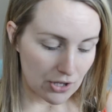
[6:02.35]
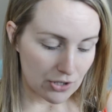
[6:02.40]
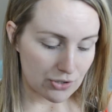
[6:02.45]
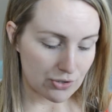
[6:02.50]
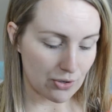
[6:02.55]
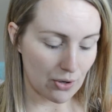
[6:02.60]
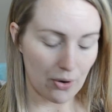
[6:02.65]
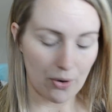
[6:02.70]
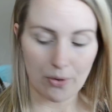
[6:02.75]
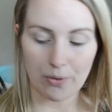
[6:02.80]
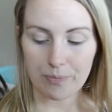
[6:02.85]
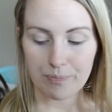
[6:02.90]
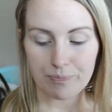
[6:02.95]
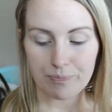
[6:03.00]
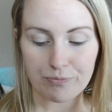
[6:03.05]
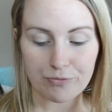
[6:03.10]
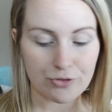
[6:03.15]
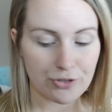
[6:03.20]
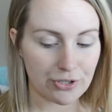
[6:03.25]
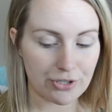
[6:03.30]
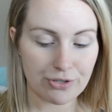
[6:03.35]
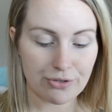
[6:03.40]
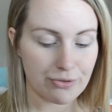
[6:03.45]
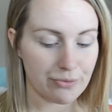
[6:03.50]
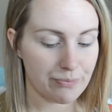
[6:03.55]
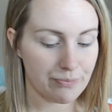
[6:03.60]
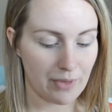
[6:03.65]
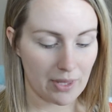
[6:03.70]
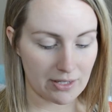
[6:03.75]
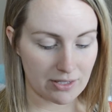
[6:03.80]
So just,
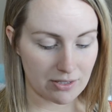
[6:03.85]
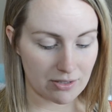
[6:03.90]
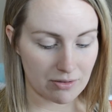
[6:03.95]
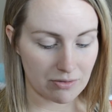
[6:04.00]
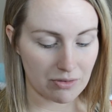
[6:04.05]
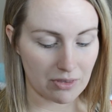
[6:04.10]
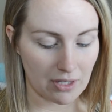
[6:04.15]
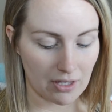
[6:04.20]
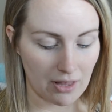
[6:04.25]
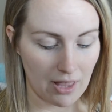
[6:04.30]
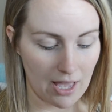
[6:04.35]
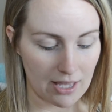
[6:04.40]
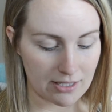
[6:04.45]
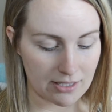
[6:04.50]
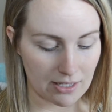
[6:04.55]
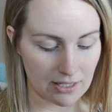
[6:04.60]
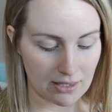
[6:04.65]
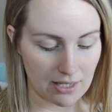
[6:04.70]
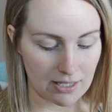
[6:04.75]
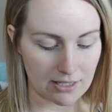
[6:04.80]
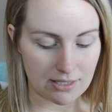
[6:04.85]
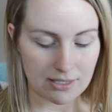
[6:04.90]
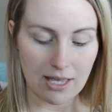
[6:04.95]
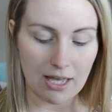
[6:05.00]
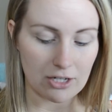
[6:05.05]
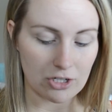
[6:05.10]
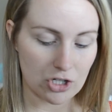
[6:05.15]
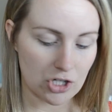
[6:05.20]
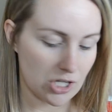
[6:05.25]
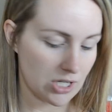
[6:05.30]
that's the classic, that's
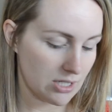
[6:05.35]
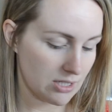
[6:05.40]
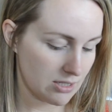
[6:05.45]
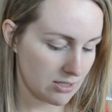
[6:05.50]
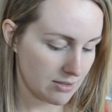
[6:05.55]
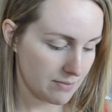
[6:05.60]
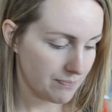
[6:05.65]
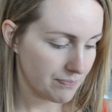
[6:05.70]
Satin Sheets.